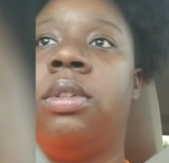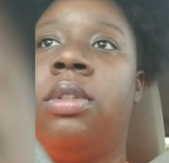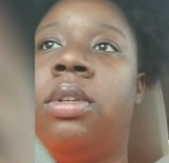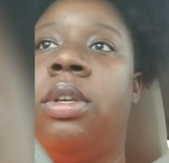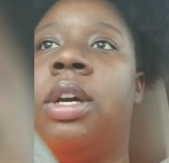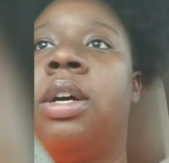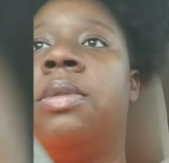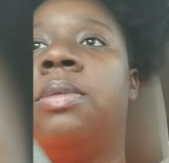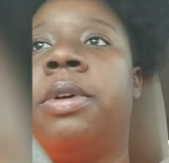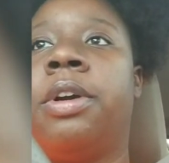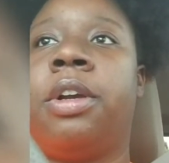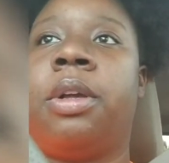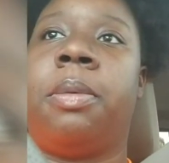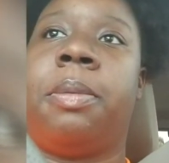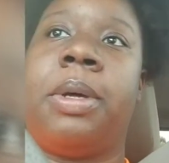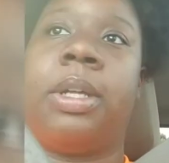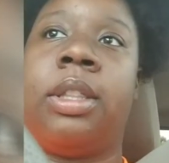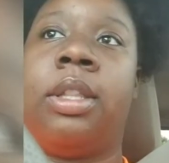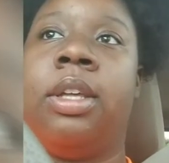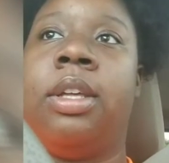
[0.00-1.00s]
Don't worry
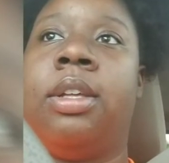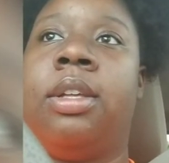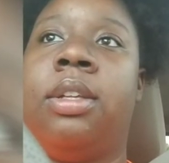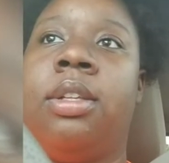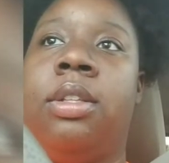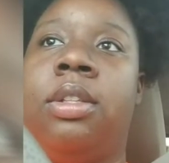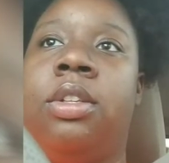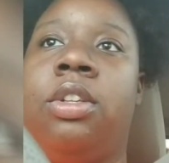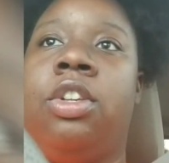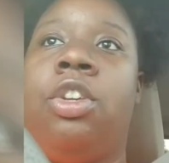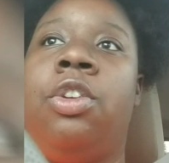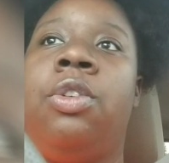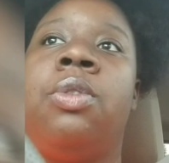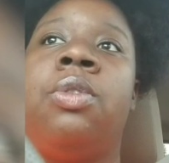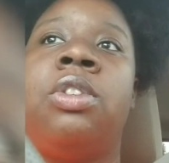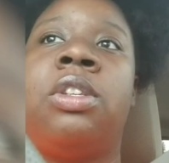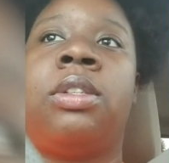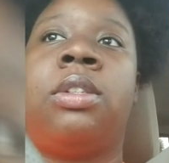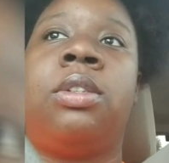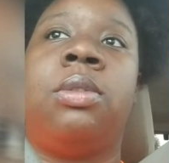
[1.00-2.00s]
about that. You
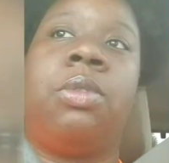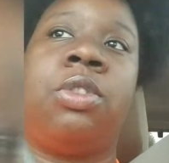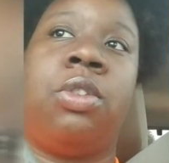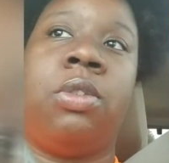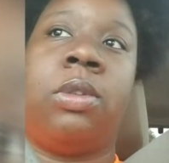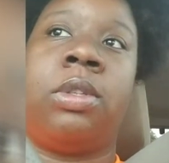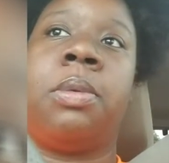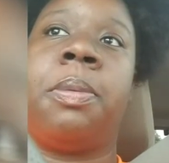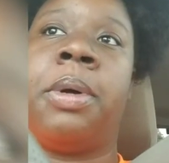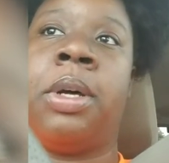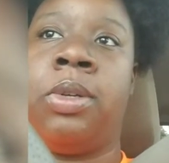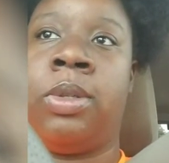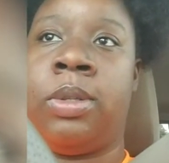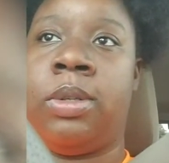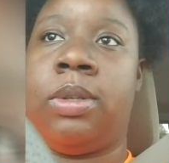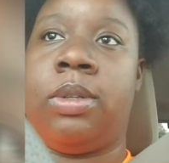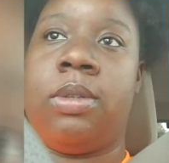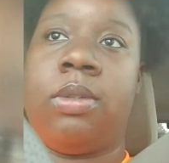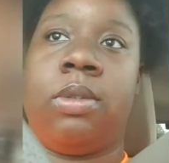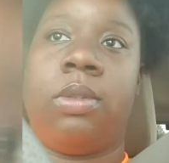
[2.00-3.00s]
just do what you're supposed to.